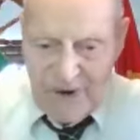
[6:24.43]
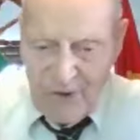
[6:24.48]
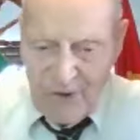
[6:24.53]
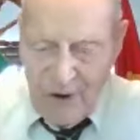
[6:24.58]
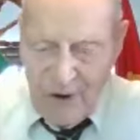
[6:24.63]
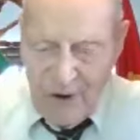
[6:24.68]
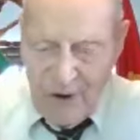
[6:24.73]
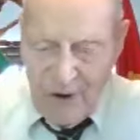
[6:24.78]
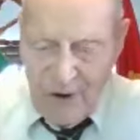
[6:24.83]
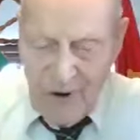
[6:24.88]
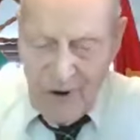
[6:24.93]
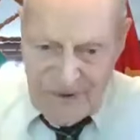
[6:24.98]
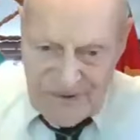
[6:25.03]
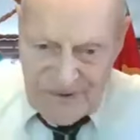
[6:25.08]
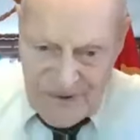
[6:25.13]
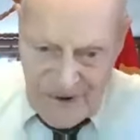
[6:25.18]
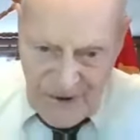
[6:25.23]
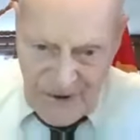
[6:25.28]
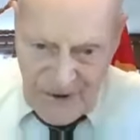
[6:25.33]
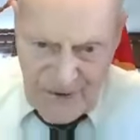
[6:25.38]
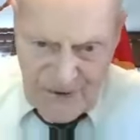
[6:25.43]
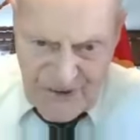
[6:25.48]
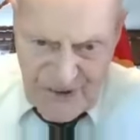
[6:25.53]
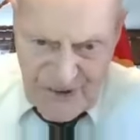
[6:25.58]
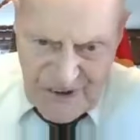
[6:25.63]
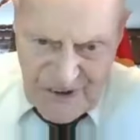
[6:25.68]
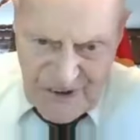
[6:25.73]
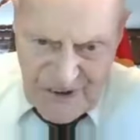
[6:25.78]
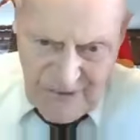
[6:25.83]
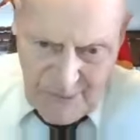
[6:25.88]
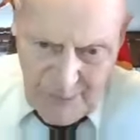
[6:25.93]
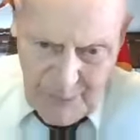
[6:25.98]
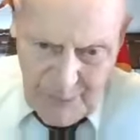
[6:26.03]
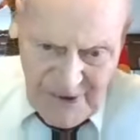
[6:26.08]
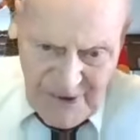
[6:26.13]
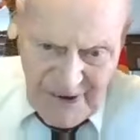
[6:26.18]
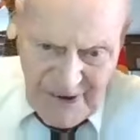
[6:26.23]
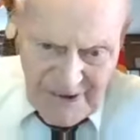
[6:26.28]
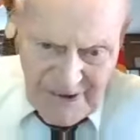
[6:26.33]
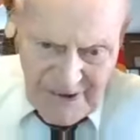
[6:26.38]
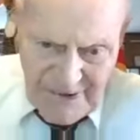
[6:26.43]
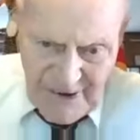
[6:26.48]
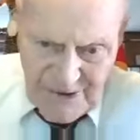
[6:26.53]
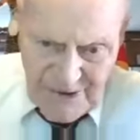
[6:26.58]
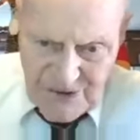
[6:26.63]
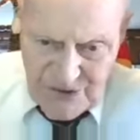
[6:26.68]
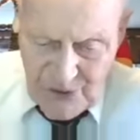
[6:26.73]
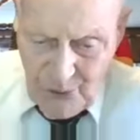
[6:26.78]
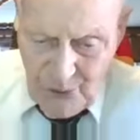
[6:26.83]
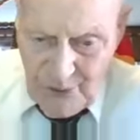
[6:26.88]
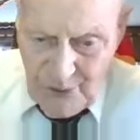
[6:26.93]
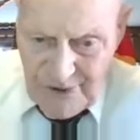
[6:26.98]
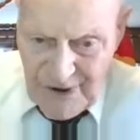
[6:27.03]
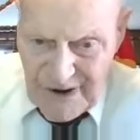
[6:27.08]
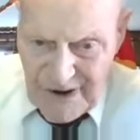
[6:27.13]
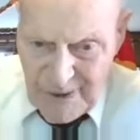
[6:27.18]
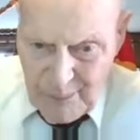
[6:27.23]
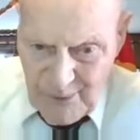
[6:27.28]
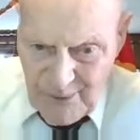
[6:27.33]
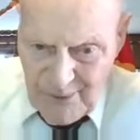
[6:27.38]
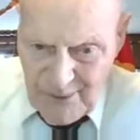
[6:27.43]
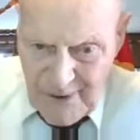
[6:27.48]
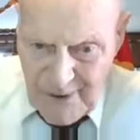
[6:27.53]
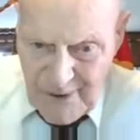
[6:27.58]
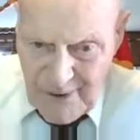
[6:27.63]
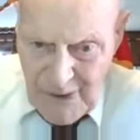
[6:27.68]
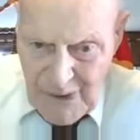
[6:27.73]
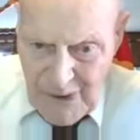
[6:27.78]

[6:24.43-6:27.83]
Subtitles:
the arm at the urging of a PA next door neighbor.